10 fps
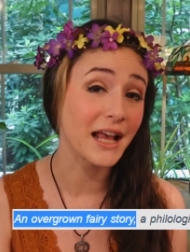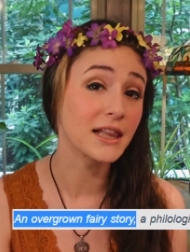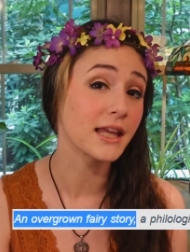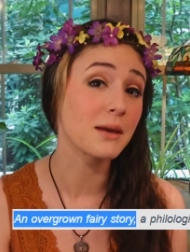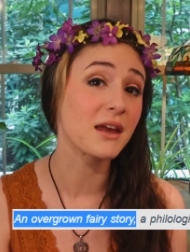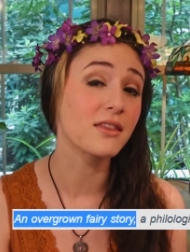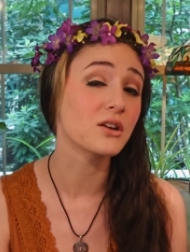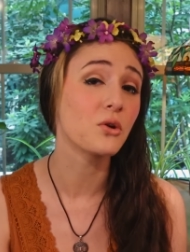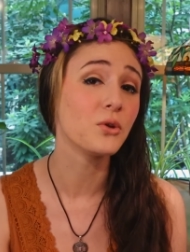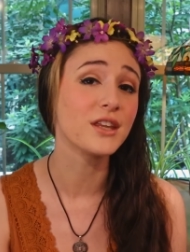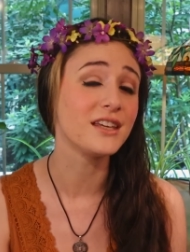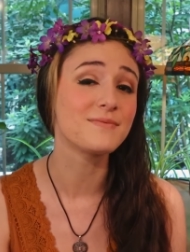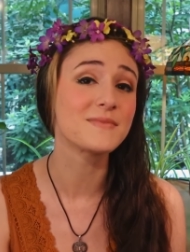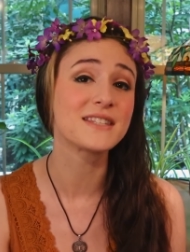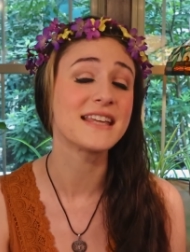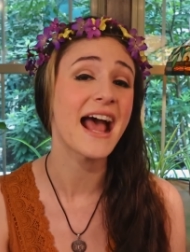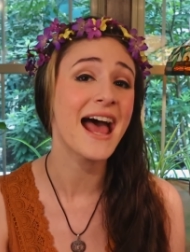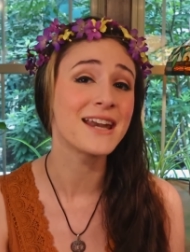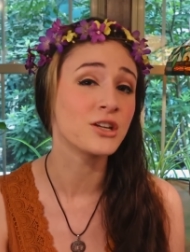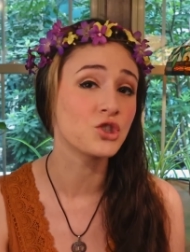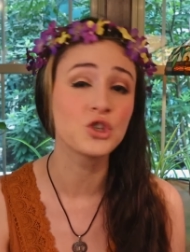and claiming that only sad,